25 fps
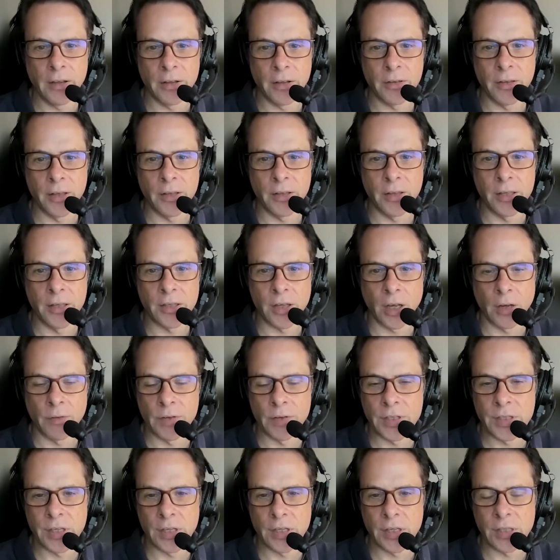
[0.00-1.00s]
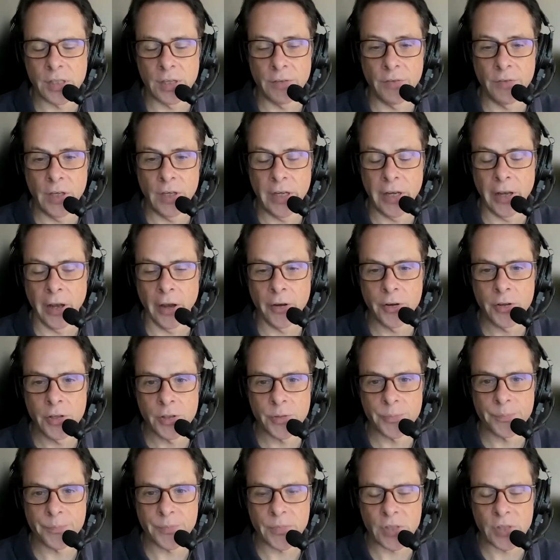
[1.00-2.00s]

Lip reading: There's over 60 videos.